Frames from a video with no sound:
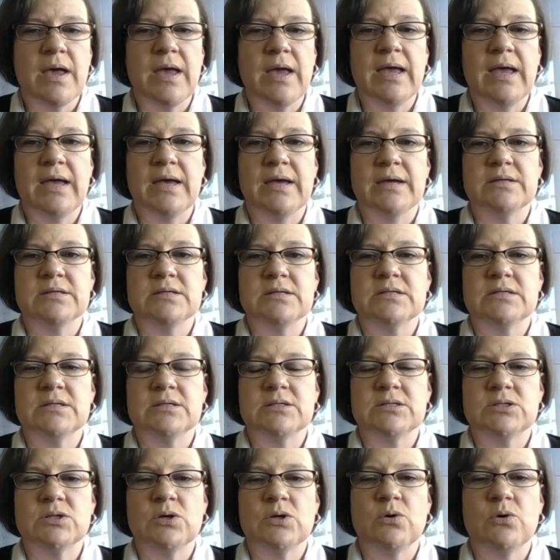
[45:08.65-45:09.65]
and
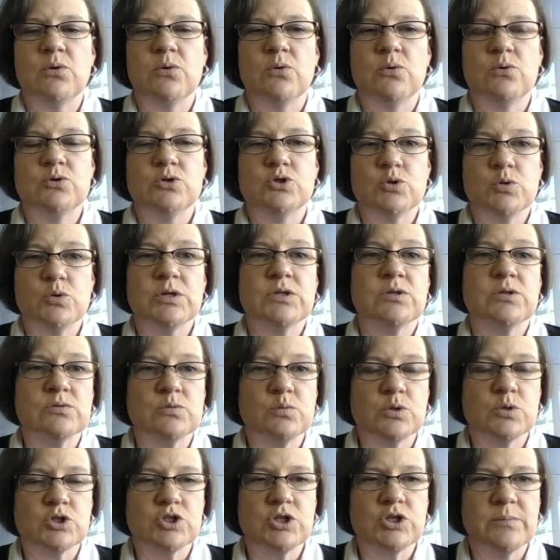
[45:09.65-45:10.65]
so during those
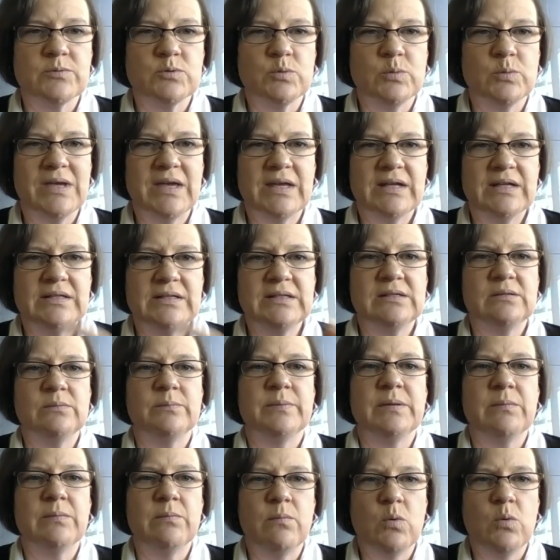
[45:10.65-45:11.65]
workshops, we get a little
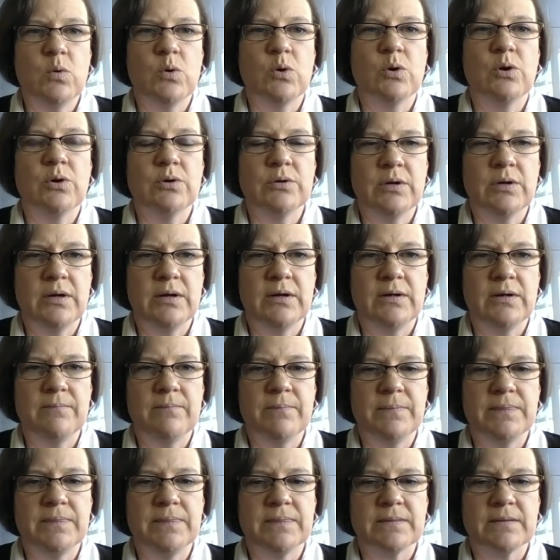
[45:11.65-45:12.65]
bit more
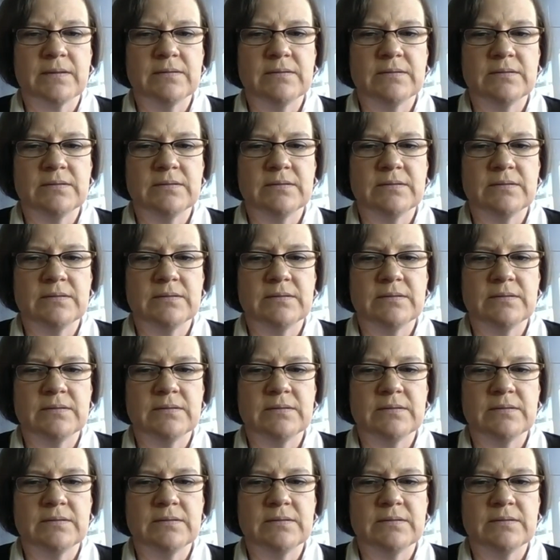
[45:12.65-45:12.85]
um,